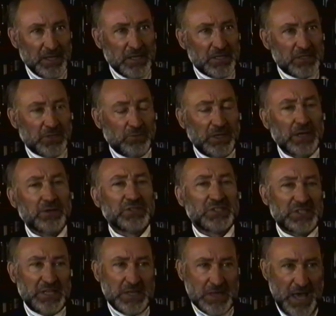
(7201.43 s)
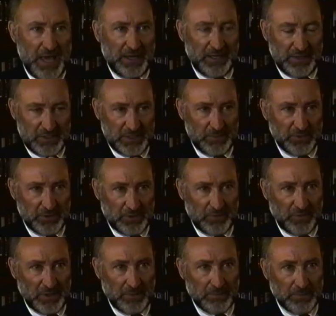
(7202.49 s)
So we don't see that in the Zapruder
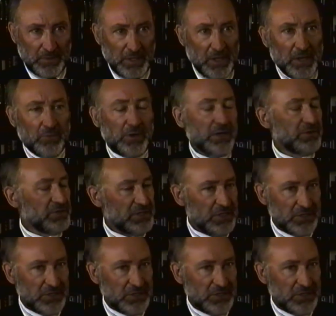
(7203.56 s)
film. We don't see